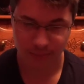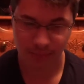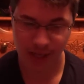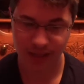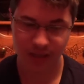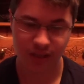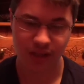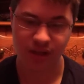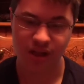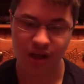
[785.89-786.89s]
But
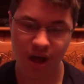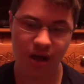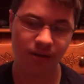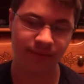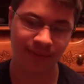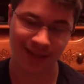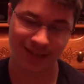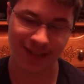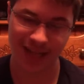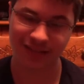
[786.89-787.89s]
all of
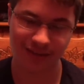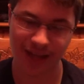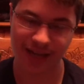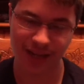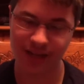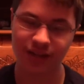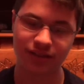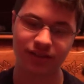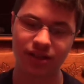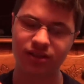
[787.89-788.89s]
this has led
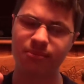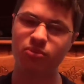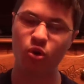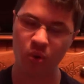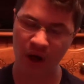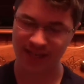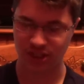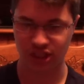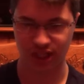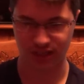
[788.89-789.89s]
to some
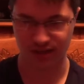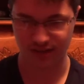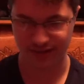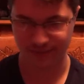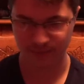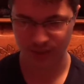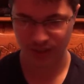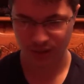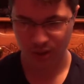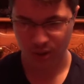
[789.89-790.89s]
questions.
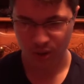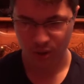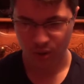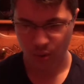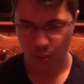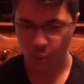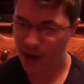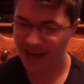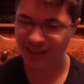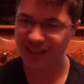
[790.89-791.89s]

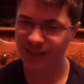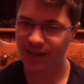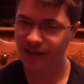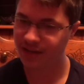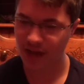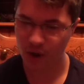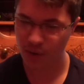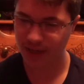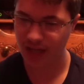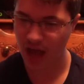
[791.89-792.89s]
Where did the
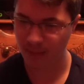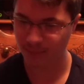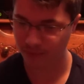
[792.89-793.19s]
Toa come